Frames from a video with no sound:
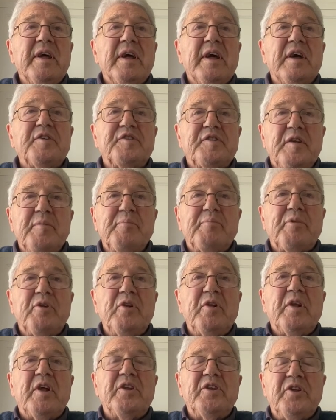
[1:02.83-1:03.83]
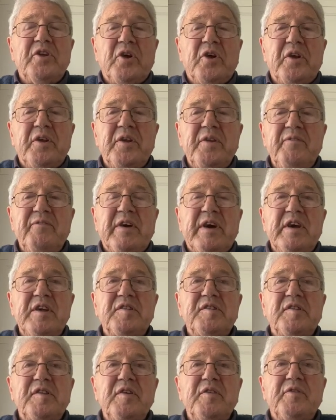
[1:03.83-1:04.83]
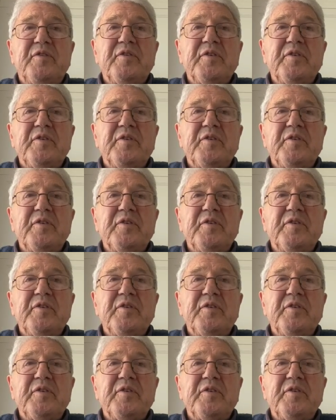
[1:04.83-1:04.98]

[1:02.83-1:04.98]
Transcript: a simple, non-invasive,